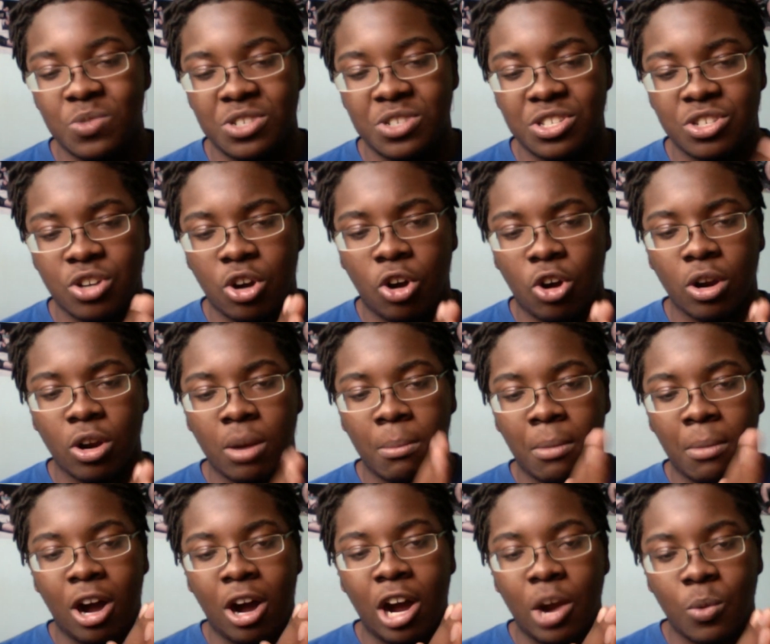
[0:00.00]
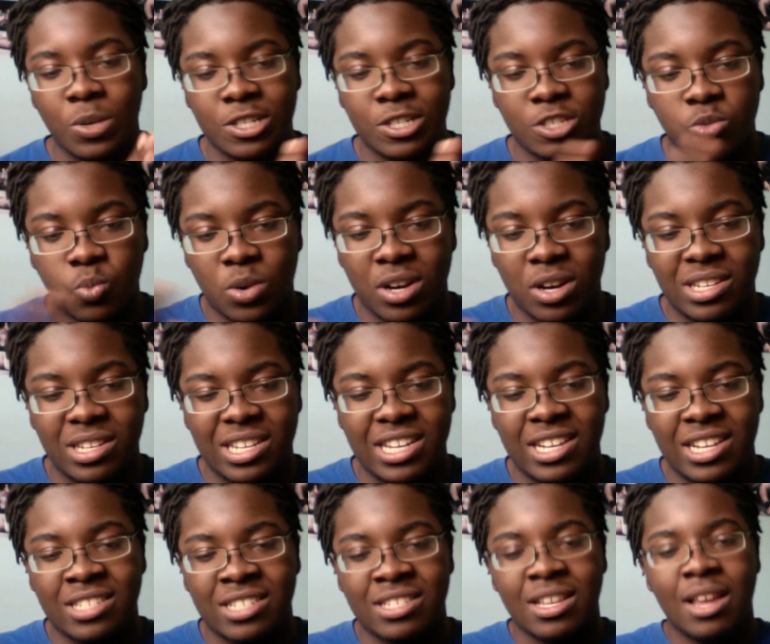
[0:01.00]
which is called Amon, which is one of
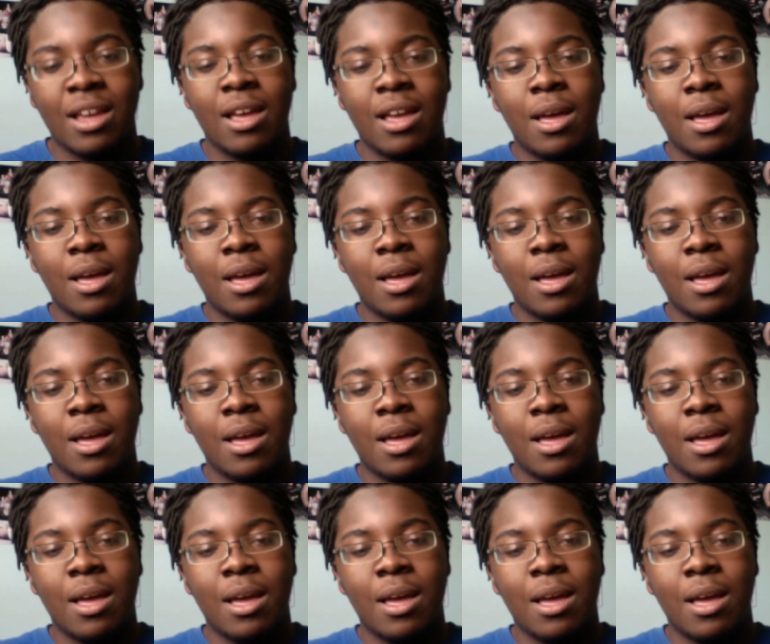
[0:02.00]
these